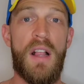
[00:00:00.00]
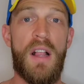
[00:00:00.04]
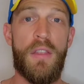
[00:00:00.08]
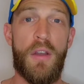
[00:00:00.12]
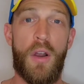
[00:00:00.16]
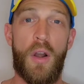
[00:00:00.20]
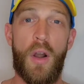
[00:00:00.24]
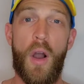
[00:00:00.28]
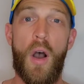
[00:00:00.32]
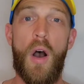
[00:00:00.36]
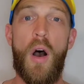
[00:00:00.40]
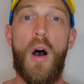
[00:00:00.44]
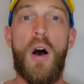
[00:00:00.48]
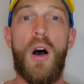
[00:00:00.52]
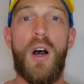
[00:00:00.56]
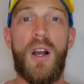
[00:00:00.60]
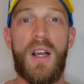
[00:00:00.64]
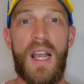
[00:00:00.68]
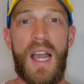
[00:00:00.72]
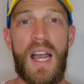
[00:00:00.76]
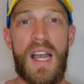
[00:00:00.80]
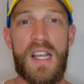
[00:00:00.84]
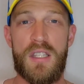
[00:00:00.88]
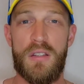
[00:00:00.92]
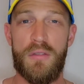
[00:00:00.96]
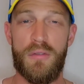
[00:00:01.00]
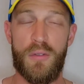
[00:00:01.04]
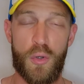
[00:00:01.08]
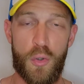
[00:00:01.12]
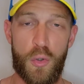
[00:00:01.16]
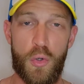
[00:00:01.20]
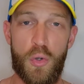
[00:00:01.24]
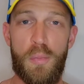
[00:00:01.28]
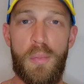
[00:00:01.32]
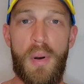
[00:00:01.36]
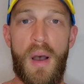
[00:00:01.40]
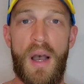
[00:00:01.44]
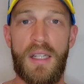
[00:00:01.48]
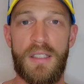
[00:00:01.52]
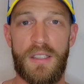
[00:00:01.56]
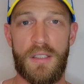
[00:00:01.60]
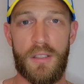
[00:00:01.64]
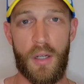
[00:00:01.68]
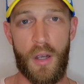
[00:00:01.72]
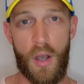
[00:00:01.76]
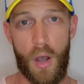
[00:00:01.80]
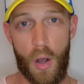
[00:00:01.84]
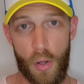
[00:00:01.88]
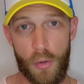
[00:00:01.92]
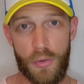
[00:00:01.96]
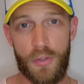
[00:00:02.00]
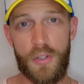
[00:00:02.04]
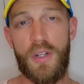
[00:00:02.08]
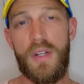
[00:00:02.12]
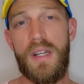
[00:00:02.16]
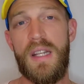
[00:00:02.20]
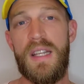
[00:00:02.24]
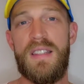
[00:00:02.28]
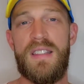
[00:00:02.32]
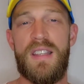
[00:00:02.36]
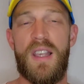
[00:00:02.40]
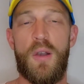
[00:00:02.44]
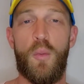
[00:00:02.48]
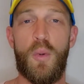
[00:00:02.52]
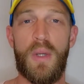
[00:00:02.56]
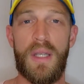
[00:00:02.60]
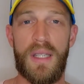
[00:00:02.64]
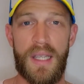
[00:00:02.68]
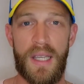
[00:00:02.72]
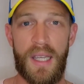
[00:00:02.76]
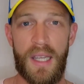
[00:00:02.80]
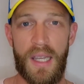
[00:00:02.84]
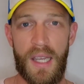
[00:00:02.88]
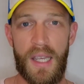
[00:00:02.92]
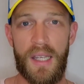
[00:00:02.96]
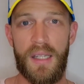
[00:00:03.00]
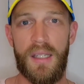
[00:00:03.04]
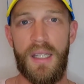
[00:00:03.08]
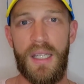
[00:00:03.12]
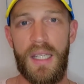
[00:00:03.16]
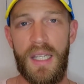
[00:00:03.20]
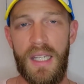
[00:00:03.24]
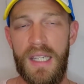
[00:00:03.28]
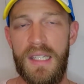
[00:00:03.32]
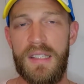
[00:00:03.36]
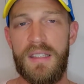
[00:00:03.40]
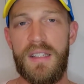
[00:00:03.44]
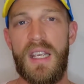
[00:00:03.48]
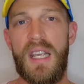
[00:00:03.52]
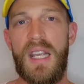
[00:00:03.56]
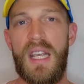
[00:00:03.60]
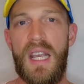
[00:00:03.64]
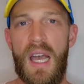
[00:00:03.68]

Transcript: There are all kinds of cool pasta alternates that we can eat.